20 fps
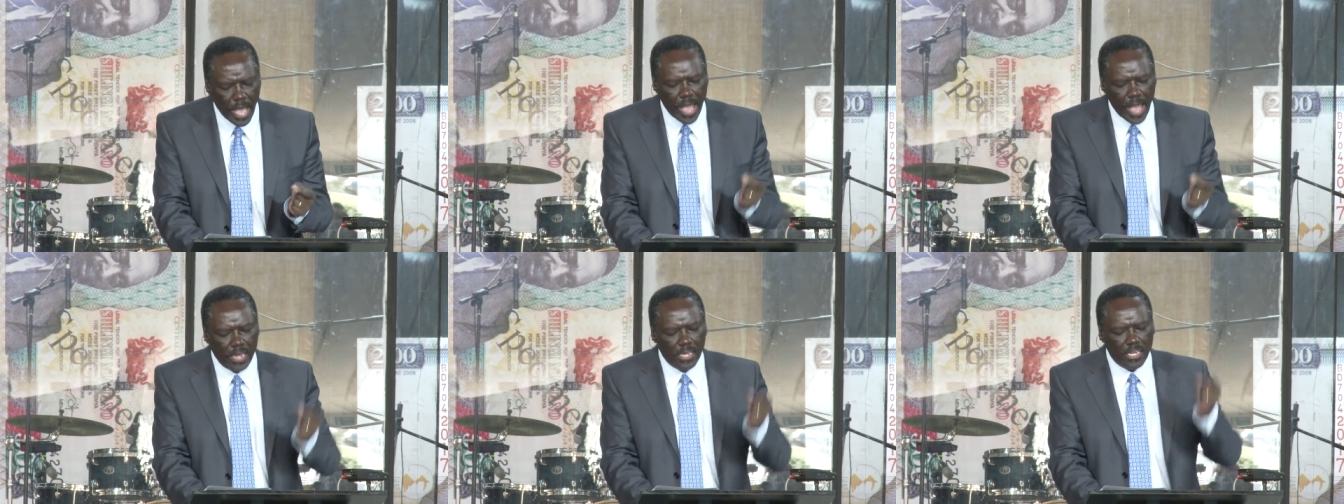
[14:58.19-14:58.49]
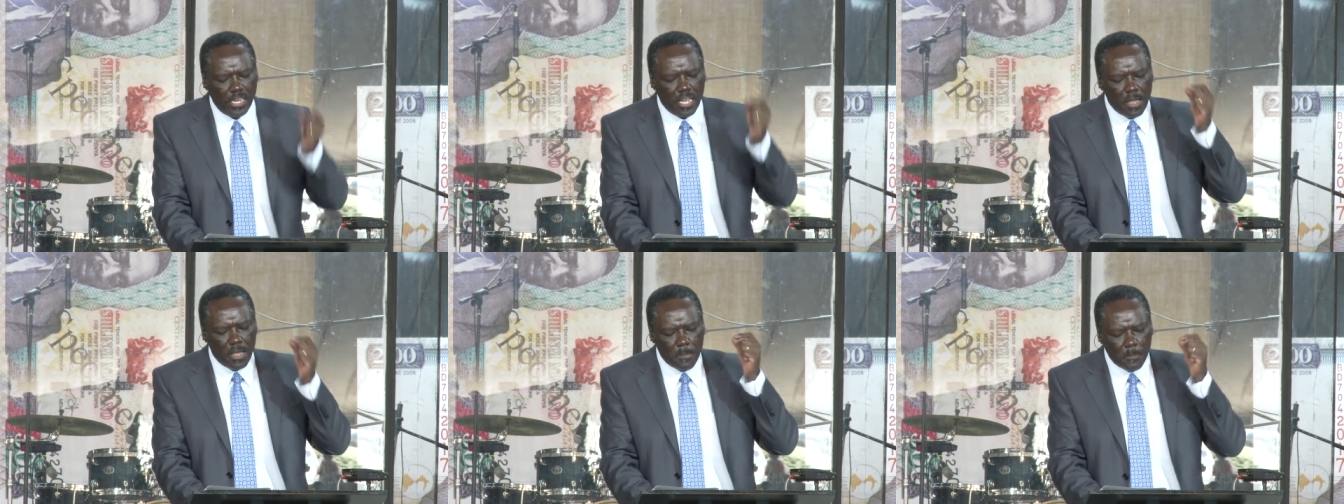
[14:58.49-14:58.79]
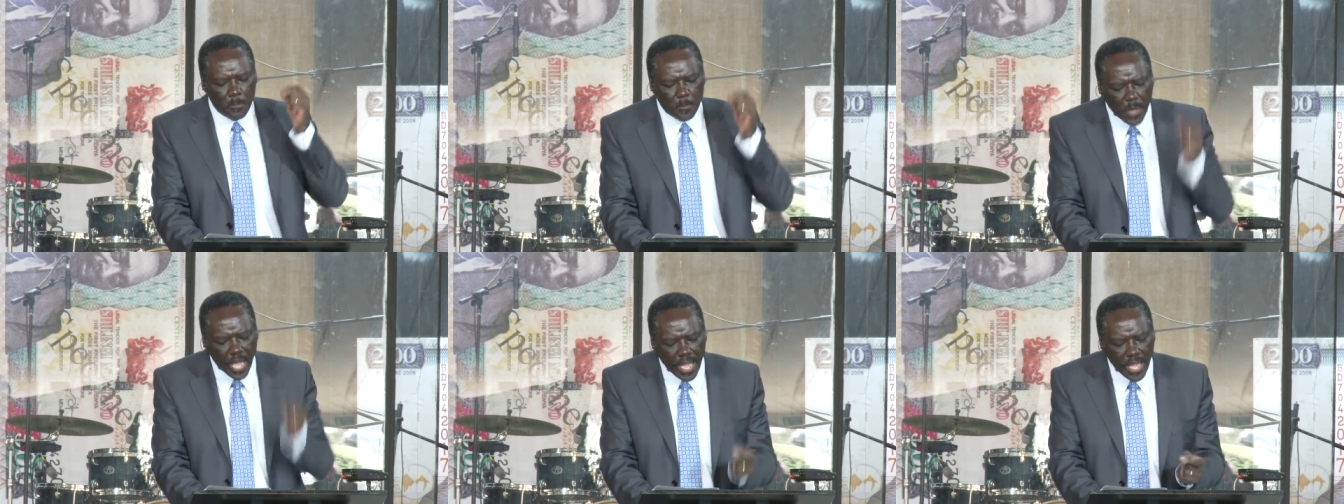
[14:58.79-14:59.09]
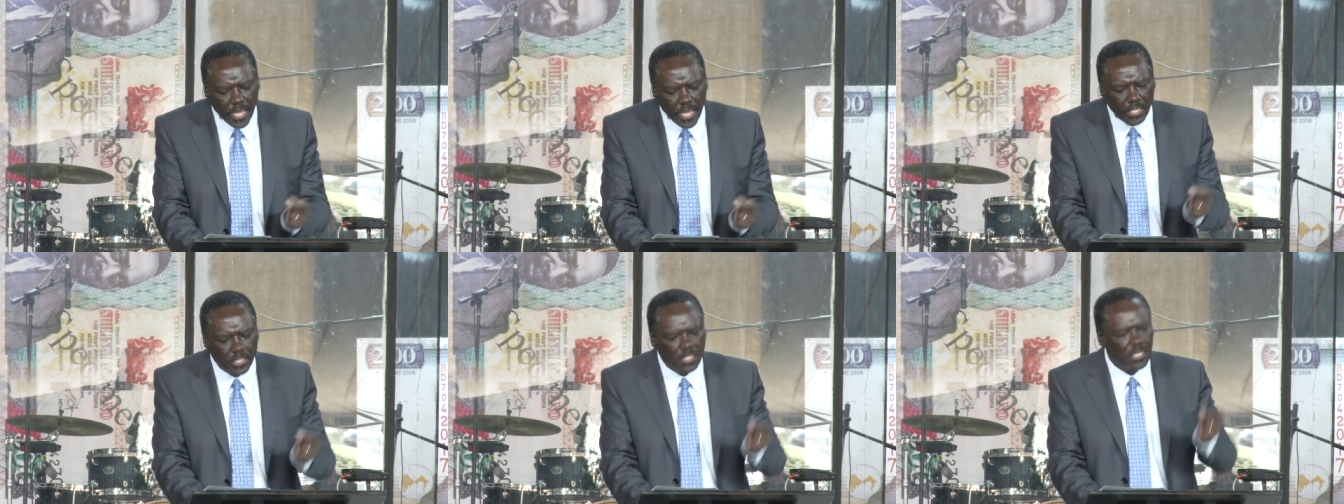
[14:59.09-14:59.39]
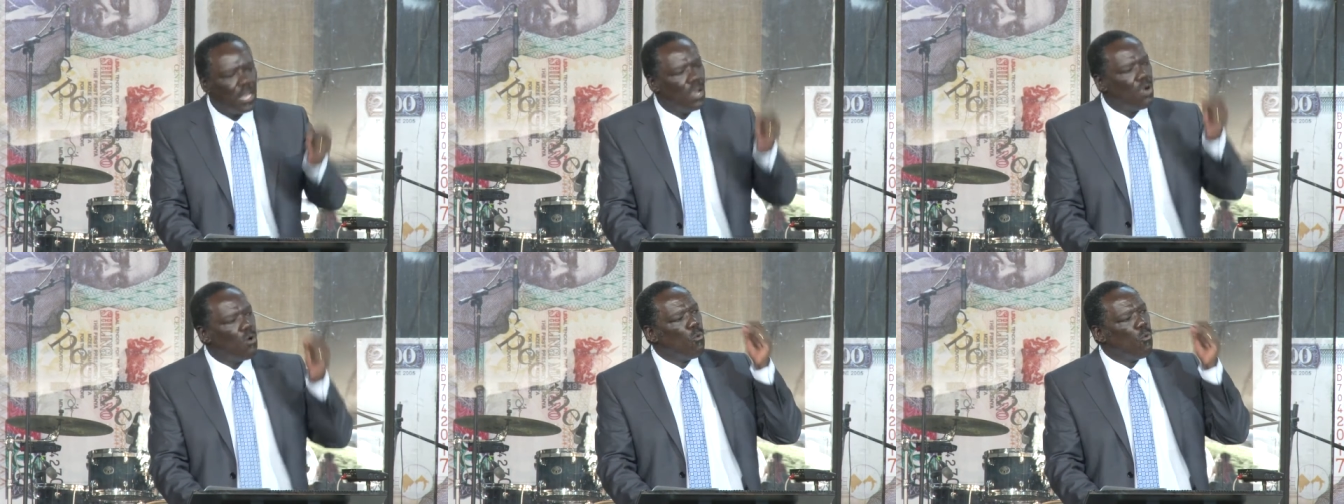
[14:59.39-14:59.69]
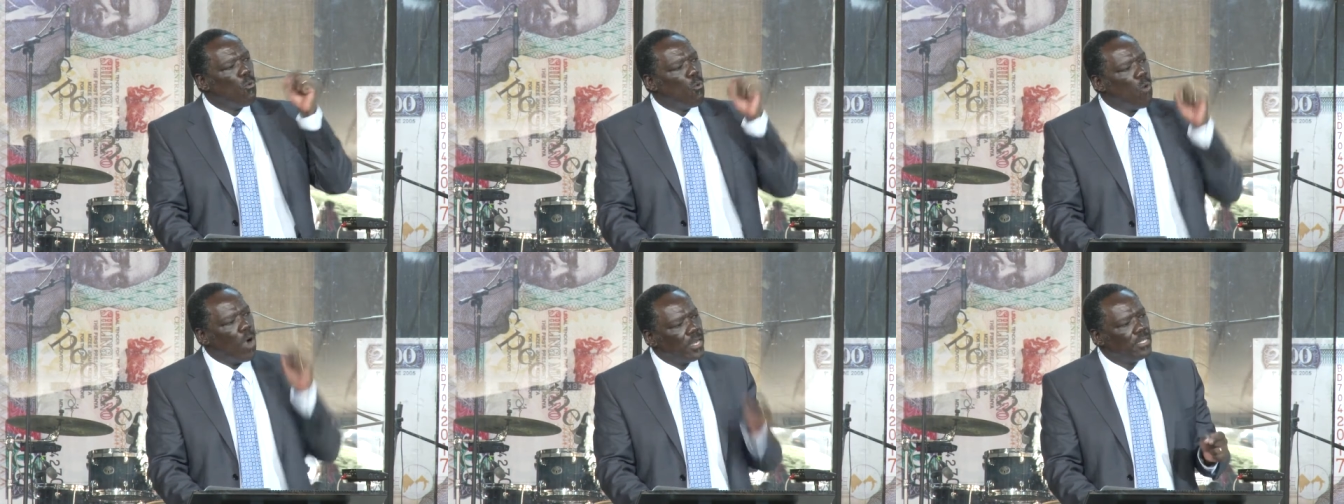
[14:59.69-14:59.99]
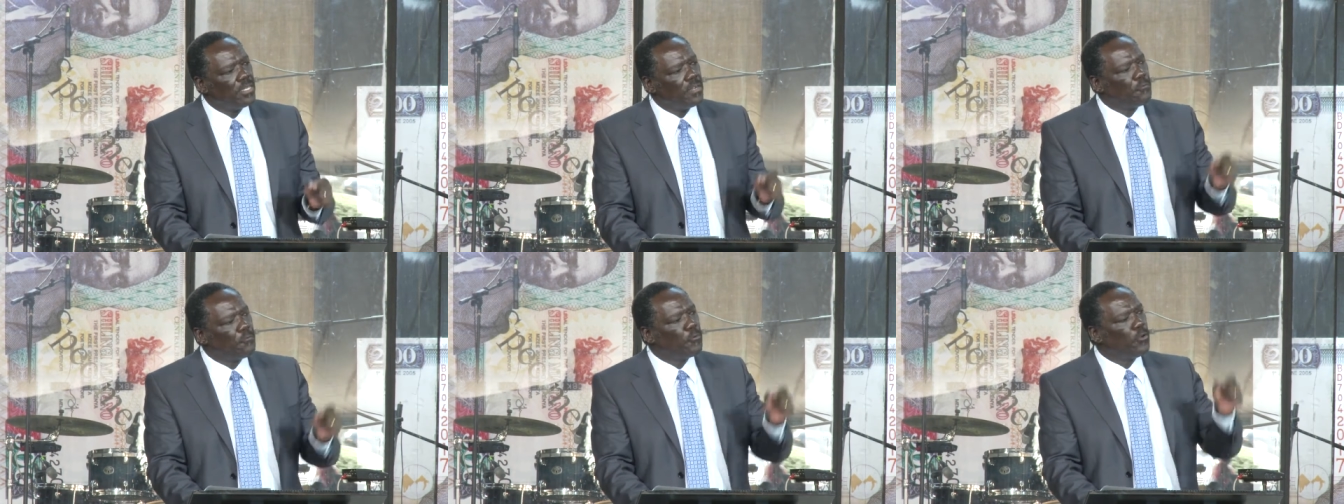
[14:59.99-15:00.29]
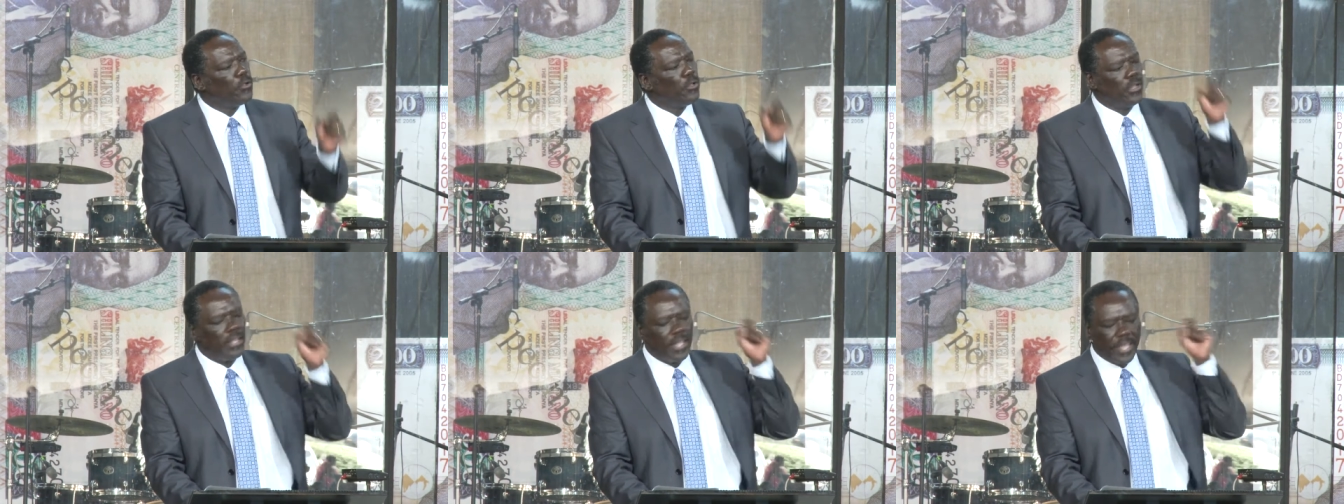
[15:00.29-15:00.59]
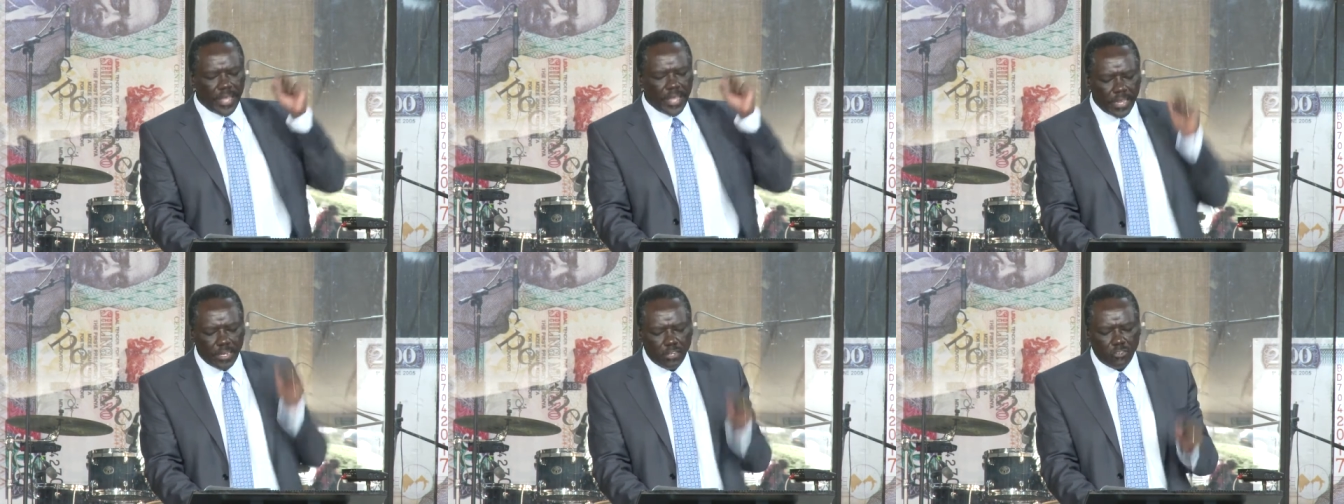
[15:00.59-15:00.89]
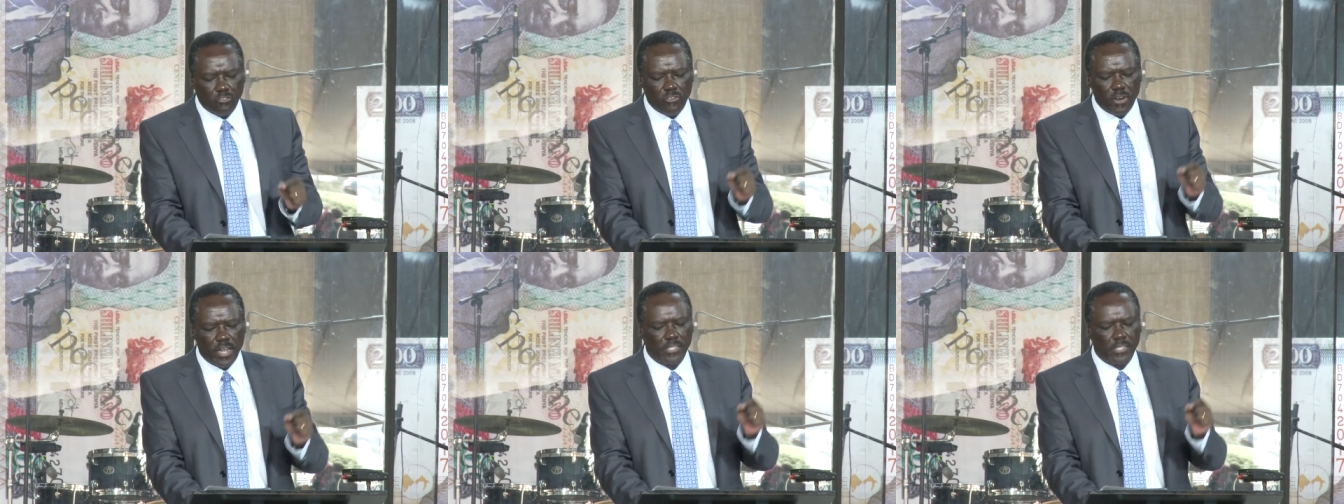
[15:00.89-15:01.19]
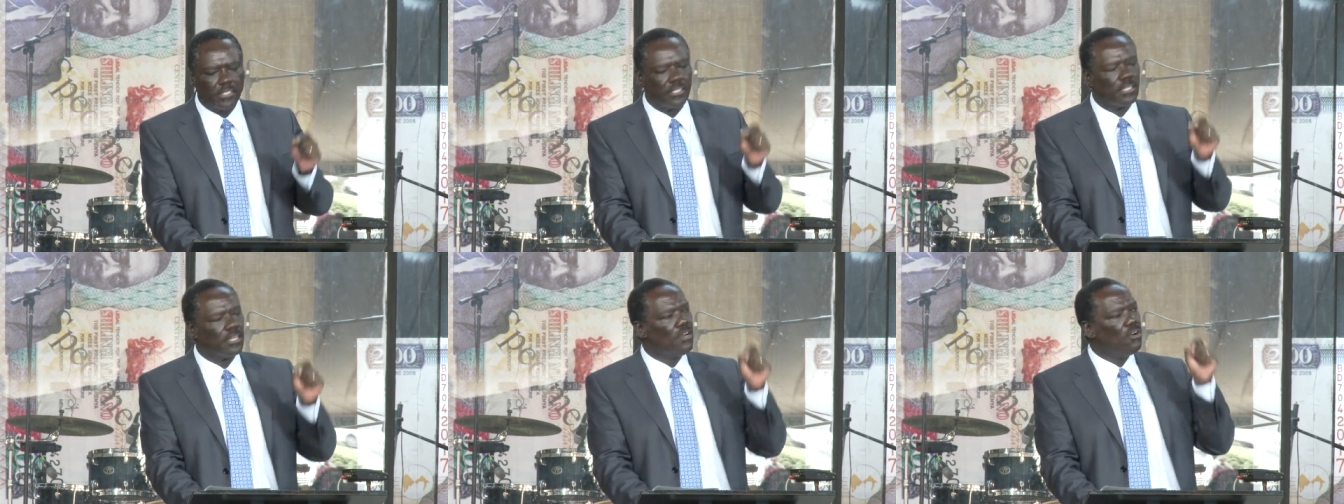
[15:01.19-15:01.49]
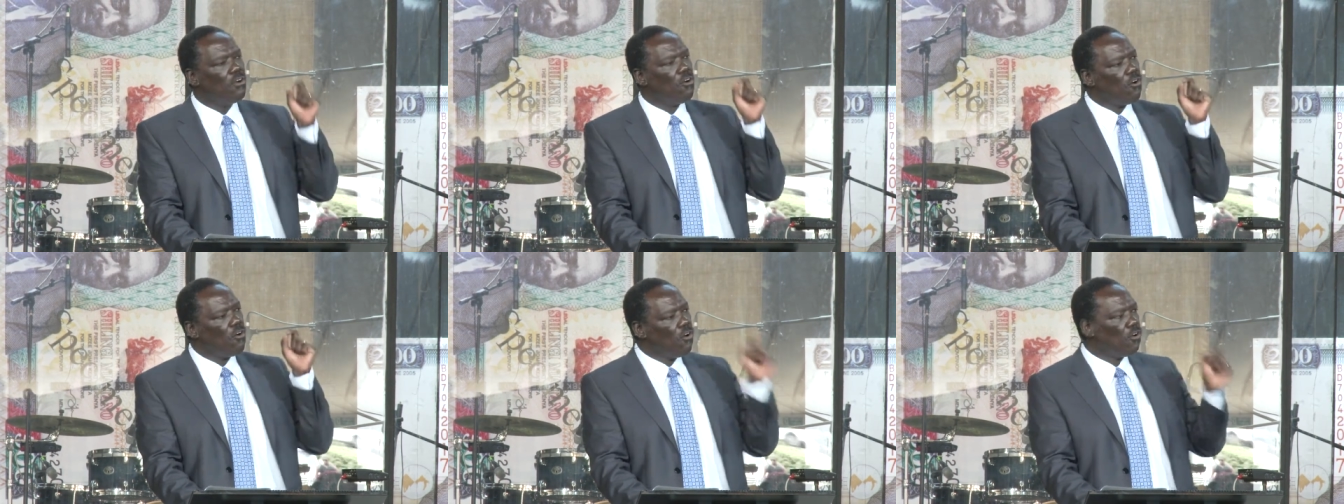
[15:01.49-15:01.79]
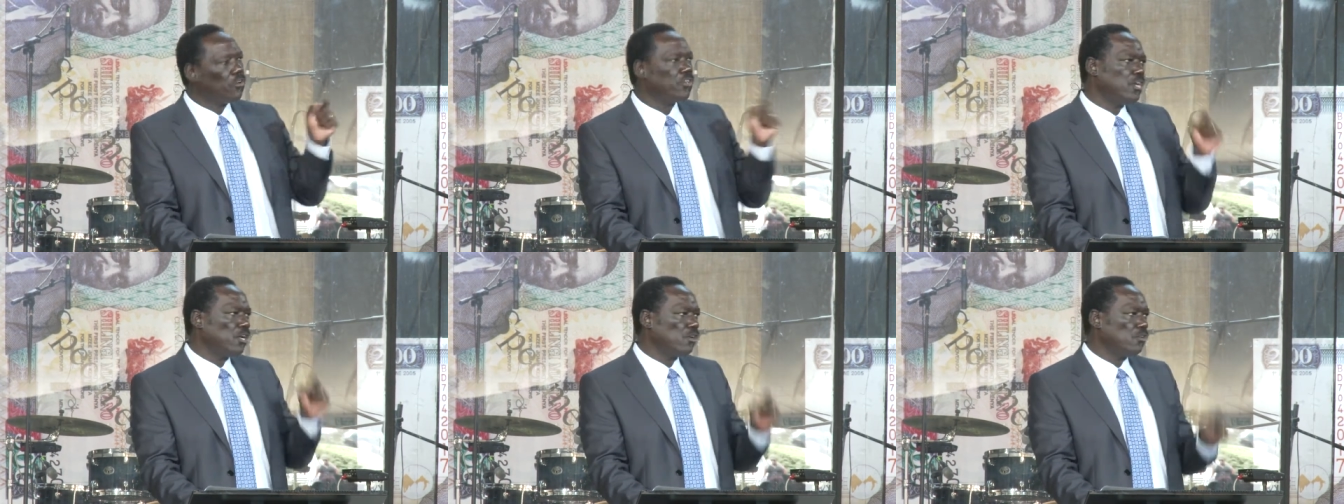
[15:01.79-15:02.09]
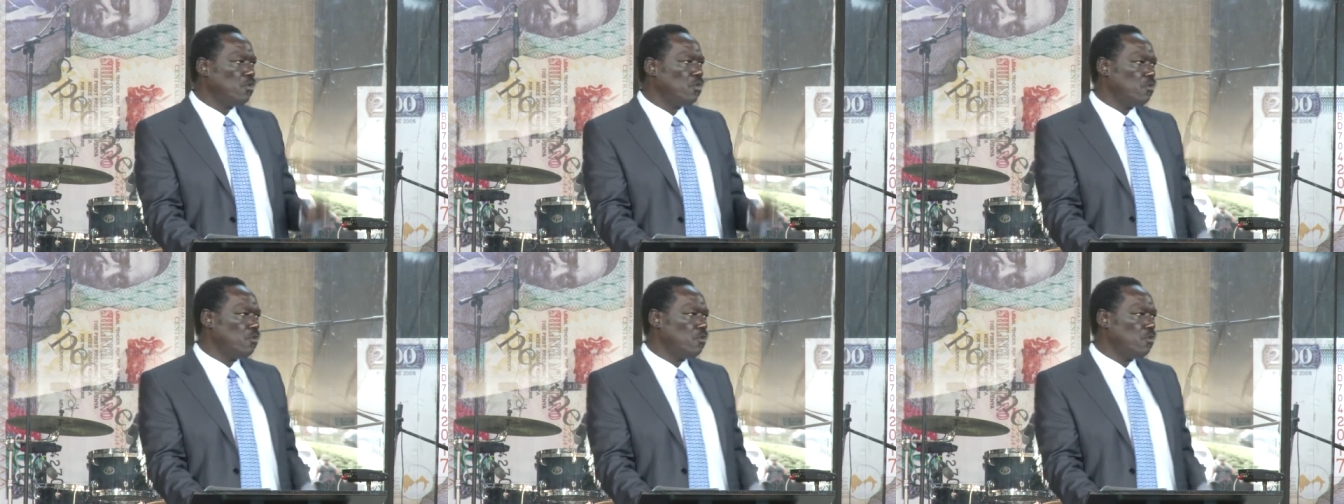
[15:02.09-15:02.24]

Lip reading: and He pays wonderful interest on your